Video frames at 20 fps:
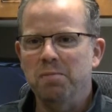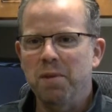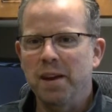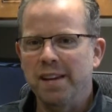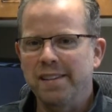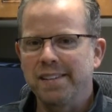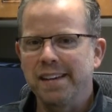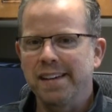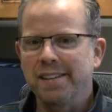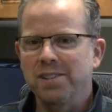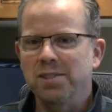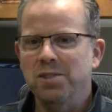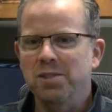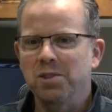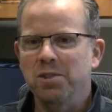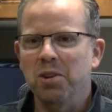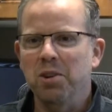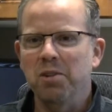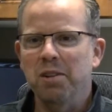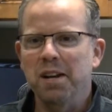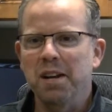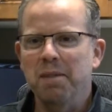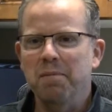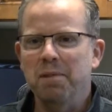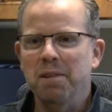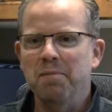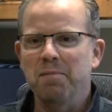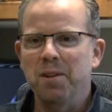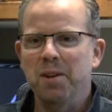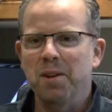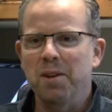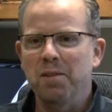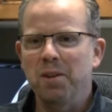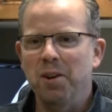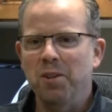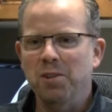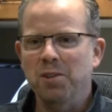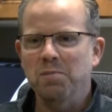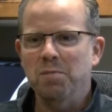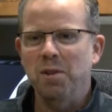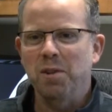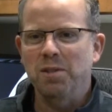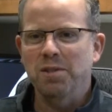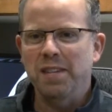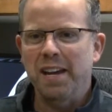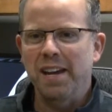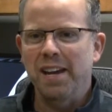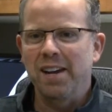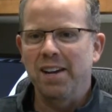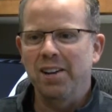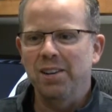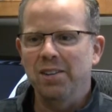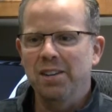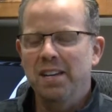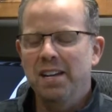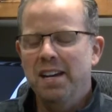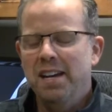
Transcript: my dentist growing up in our small town.